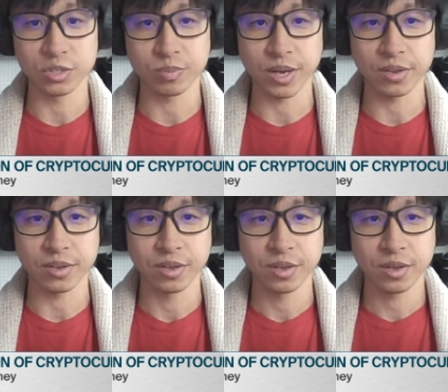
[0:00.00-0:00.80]
But
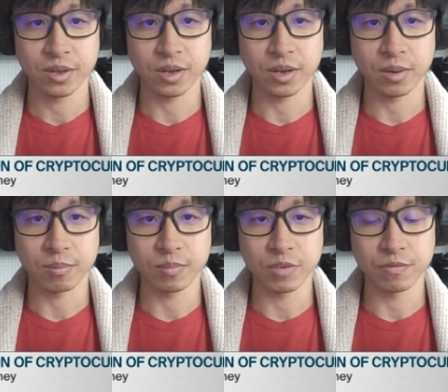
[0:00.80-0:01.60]
uh,
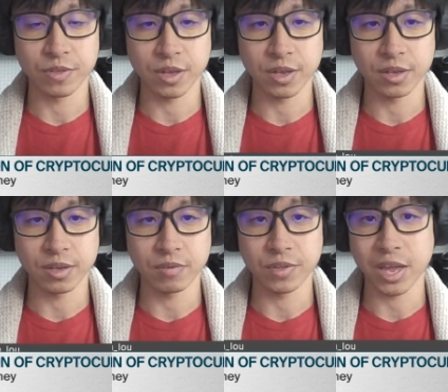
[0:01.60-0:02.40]
if they
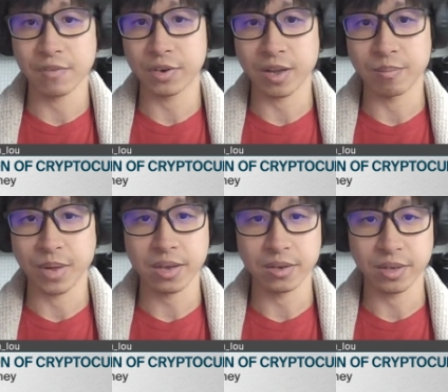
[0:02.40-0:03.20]
if they ever come
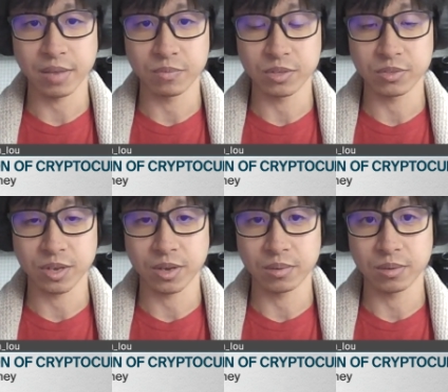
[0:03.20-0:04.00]
back again, these
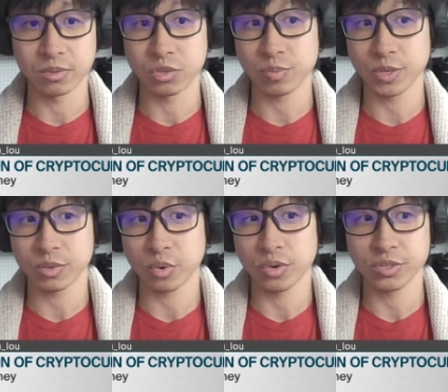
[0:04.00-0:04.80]
are legitimate
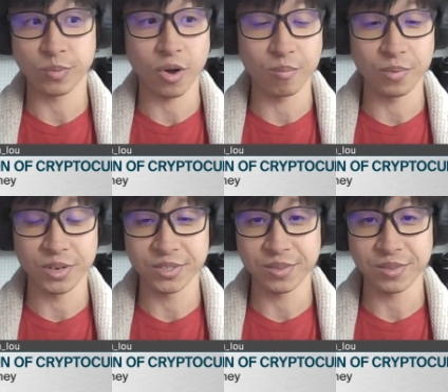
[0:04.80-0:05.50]
tourism companies,